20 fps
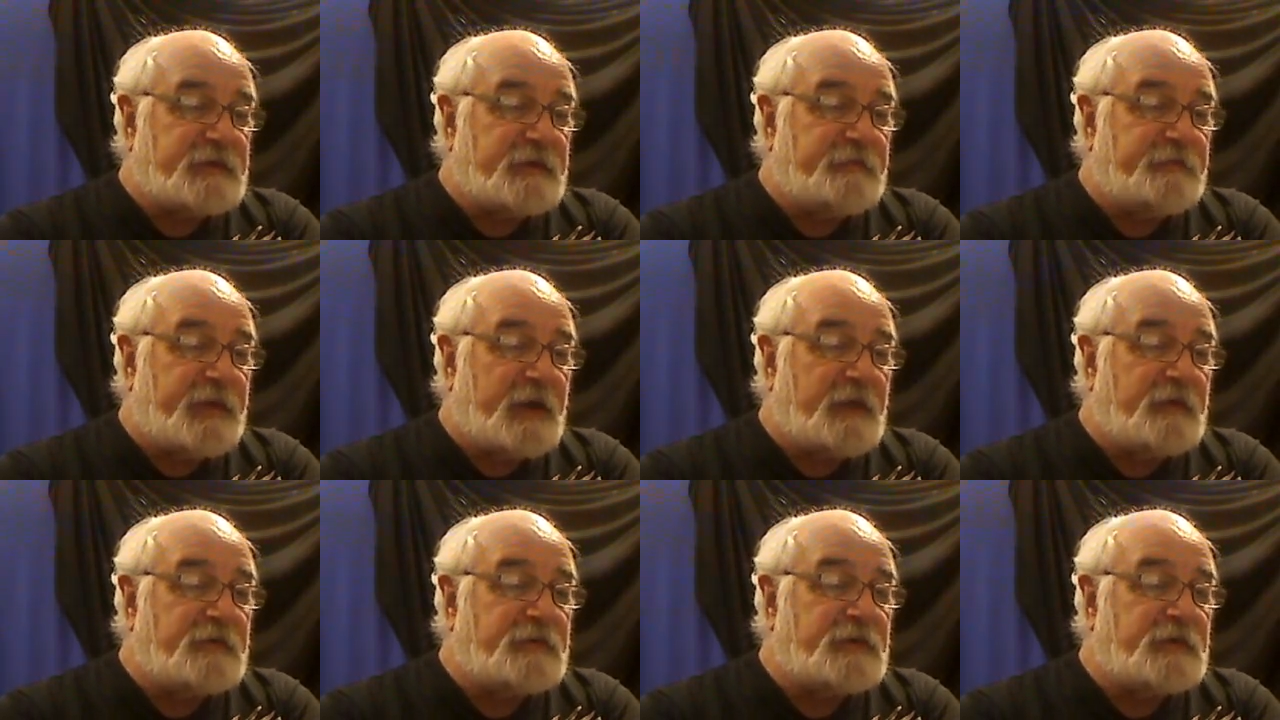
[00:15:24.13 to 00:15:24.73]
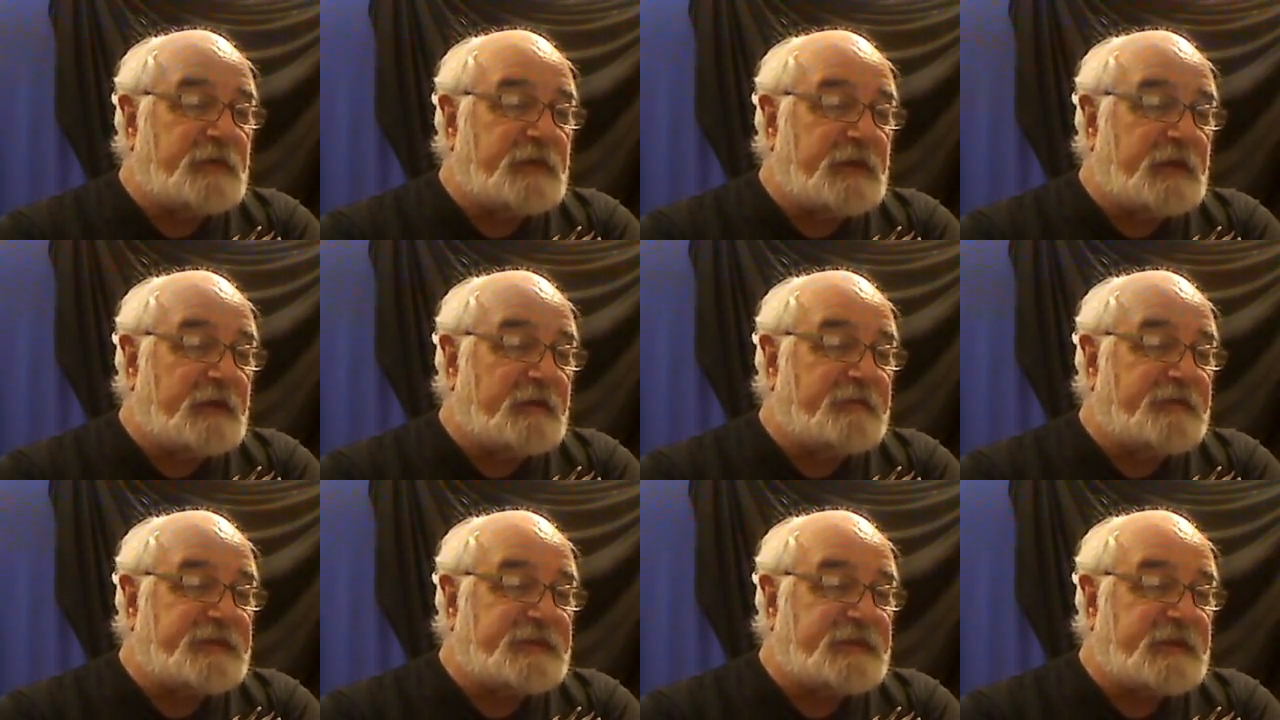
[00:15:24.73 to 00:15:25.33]
the boundary
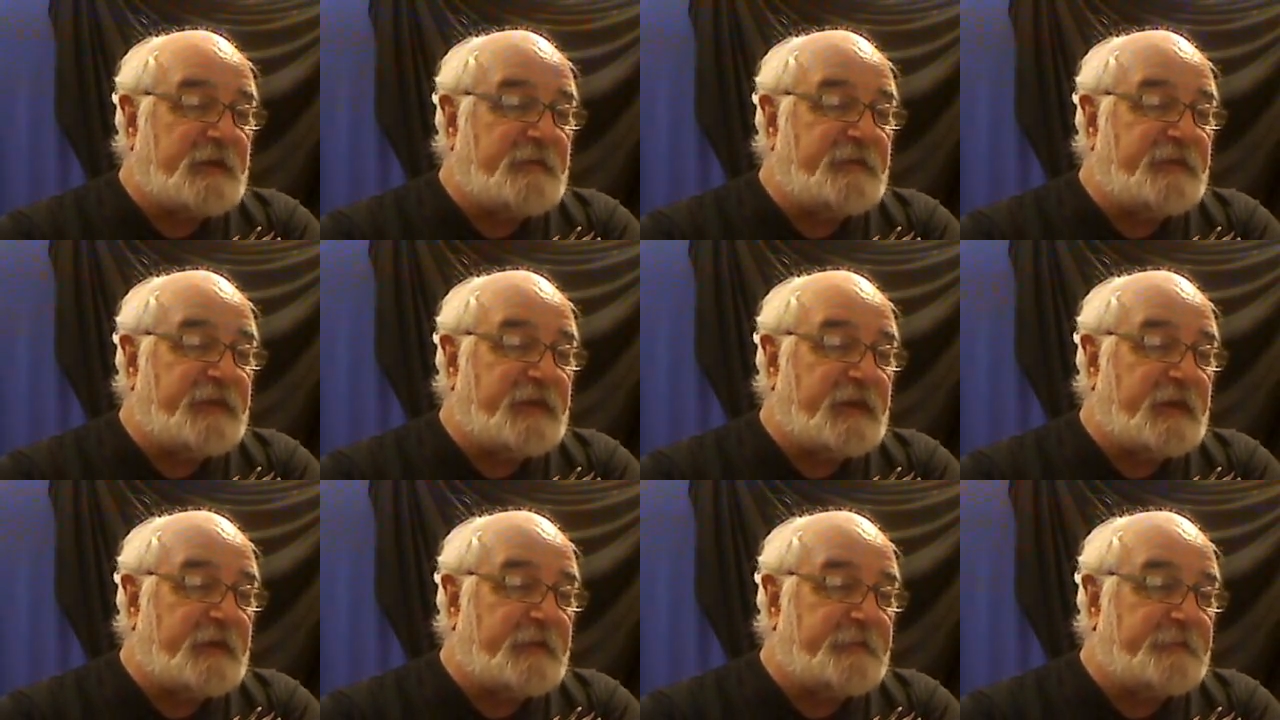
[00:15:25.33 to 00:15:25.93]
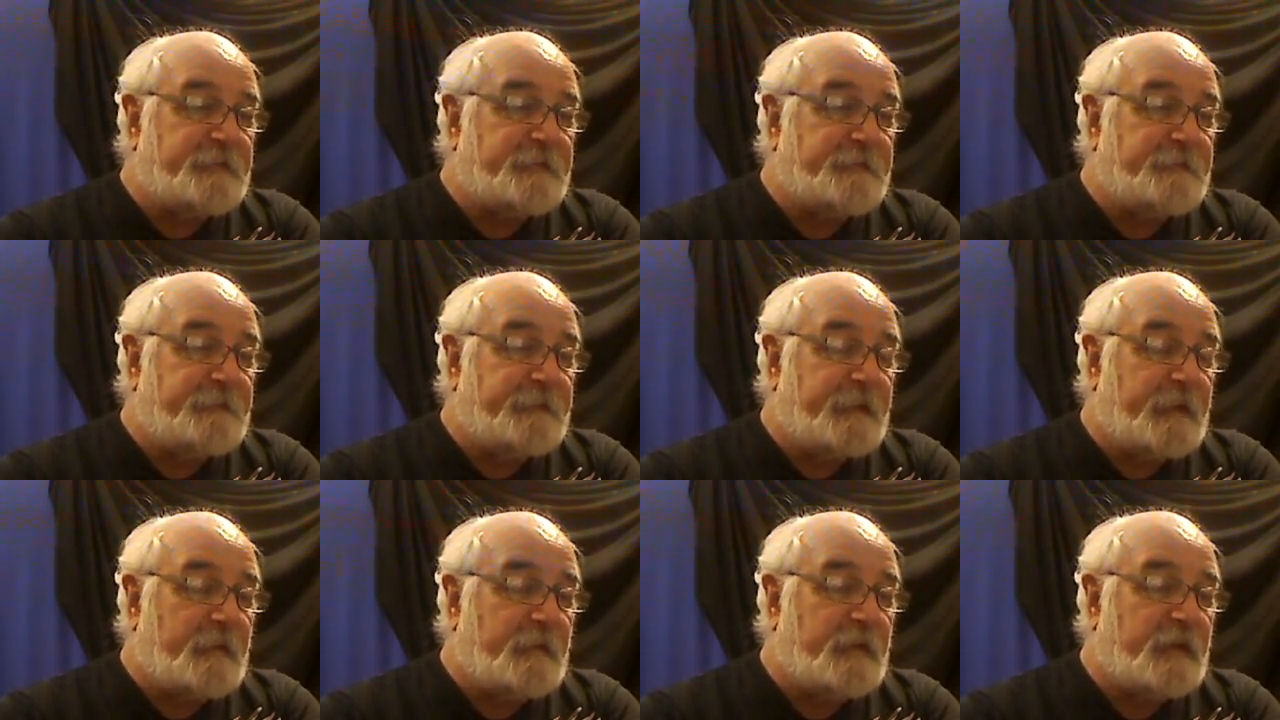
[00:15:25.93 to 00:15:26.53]
of something,
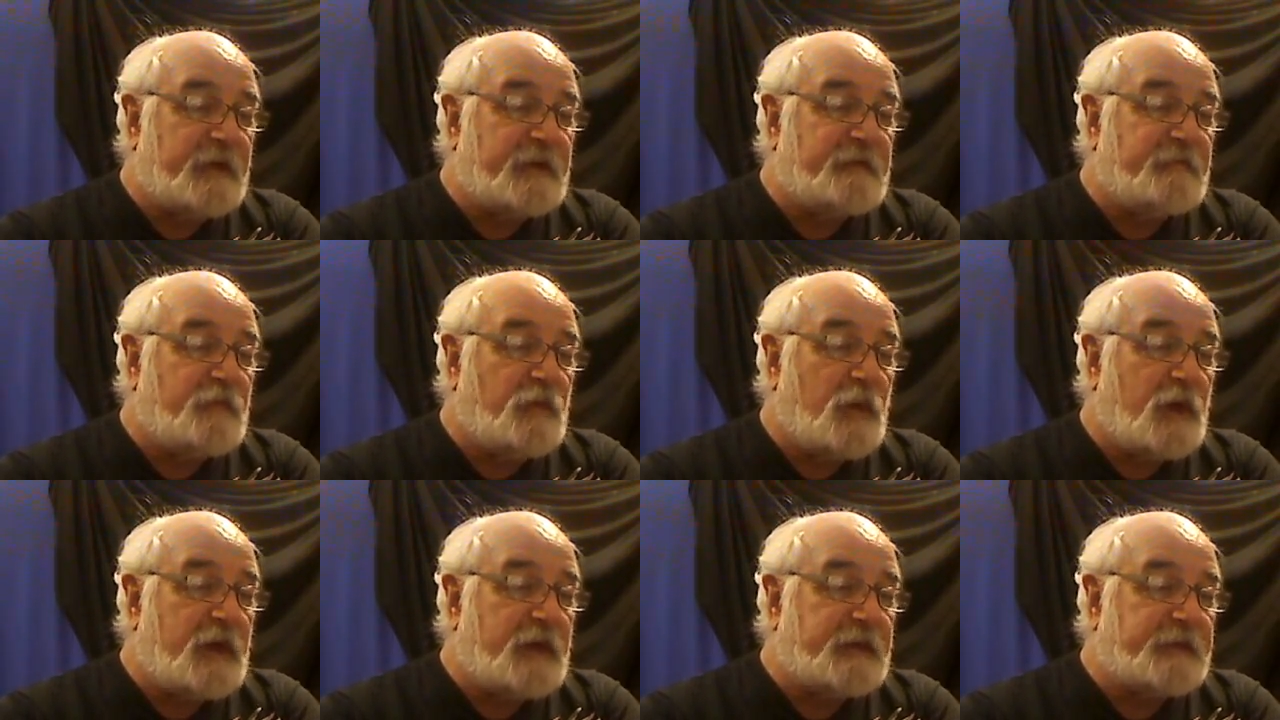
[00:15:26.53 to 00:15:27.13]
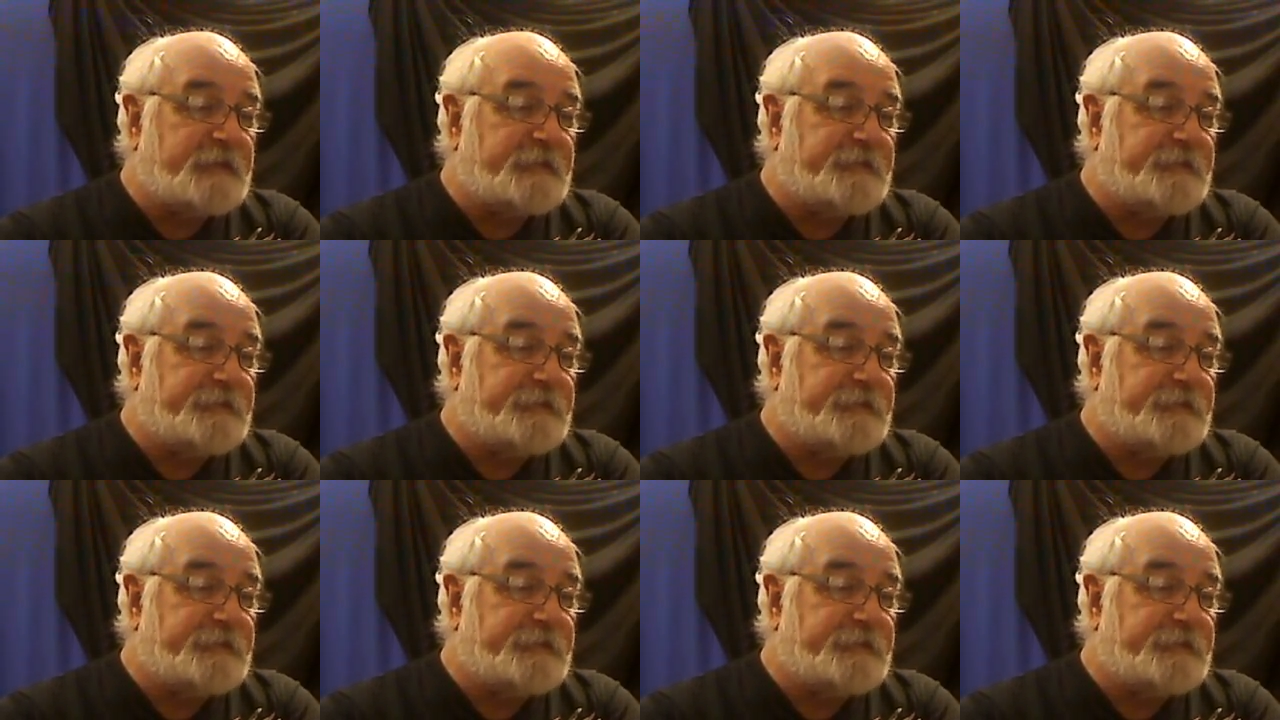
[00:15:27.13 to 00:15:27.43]
but of what?